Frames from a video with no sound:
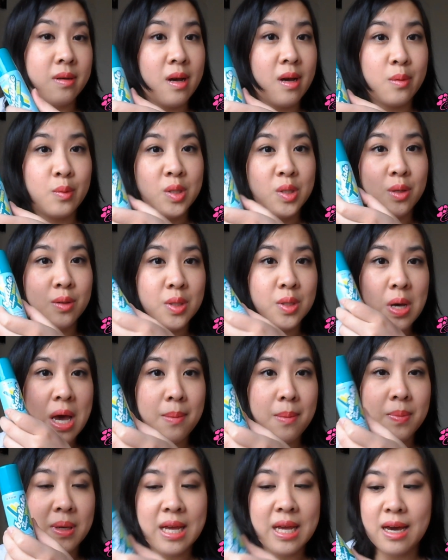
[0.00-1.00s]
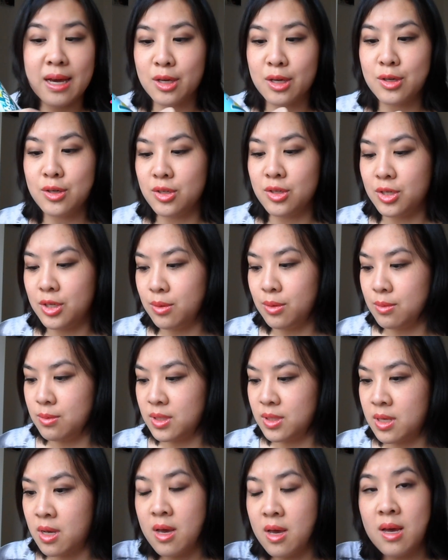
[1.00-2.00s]
was also happy that I
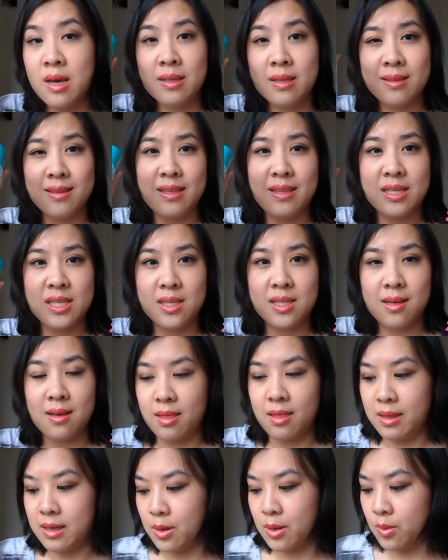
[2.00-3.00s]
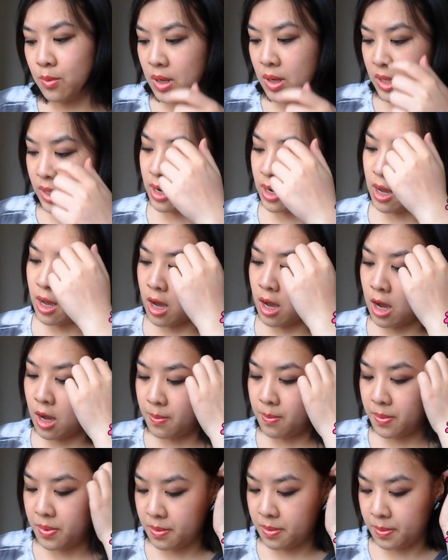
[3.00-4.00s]
could use this little
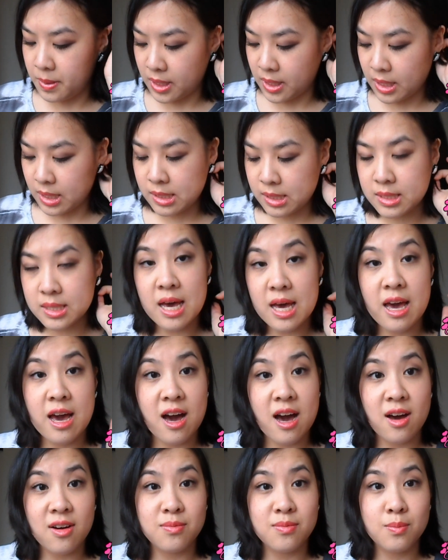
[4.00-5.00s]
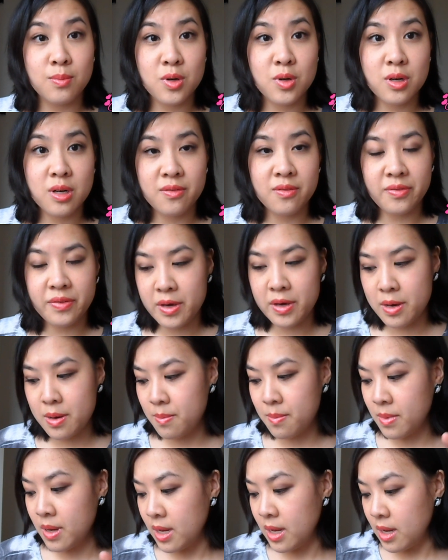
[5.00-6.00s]
one up, because I have
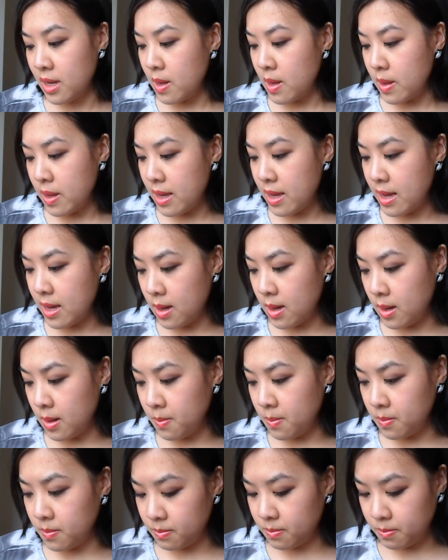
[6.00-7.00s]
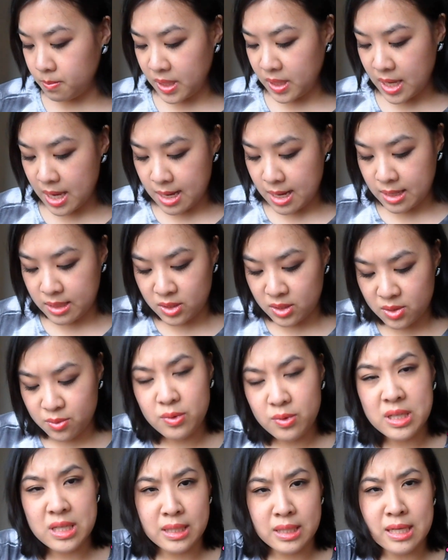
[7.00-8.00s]
more of them.
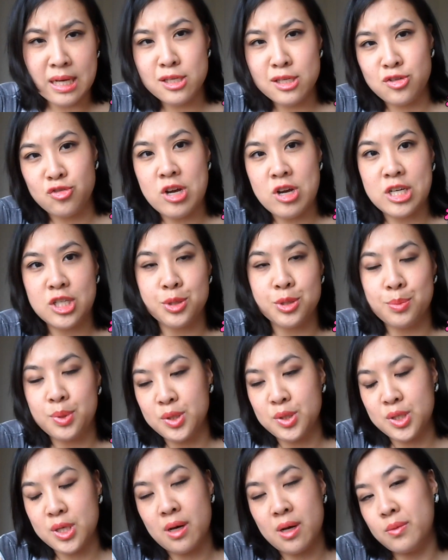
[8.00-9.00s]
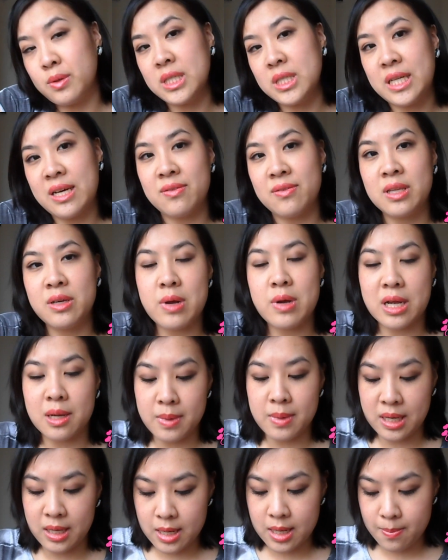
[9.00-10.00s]
But yeah, it's a really nice dry shampoo, so I
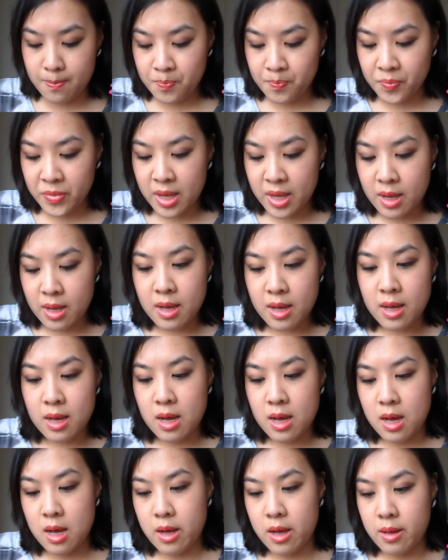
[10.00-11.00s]
would definitely recommend it.